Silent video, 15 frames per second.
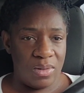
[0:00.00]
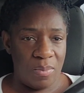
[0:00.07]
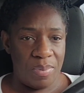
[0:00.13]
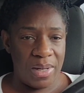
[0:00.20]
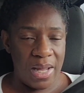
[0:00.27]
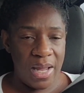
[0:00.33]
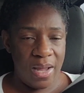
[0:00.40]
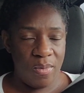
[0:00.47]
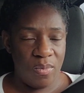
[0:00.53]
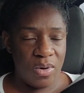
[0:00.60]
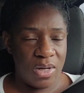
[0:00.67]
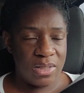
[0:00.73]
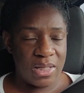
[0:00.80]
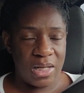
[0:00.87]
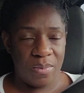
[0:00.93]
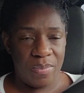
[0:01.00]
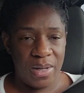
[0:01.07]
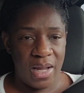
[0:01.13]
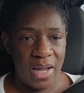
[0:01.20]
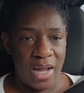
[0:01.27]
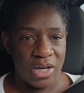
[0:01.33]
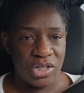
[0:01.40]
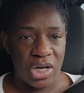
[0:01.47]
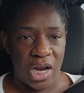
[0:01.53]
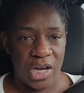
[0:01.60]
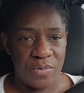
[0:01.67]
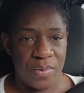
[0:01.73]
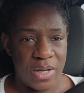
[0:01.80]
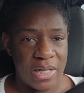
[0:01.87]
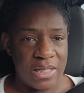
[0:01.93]
the plan was, that the plan had
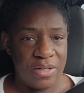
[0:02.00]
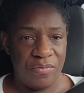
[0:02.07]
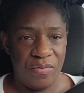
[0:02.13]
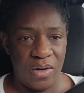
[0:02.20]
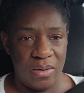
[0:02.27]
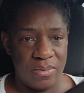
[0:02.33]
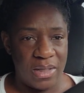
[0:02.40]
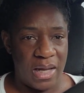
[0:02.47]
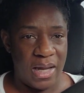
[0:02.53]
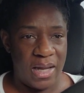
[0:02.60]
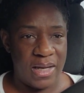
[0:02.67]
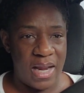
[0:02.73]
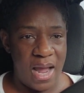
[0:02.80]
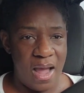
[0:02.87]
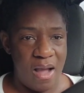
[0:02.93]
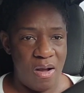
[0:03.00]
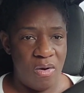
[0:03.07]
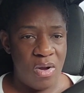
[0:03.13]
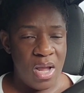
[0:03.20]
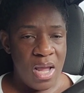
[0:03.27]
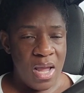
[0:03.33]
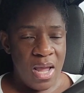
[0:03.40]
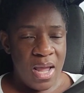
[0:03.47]
changed because he flipped his head down.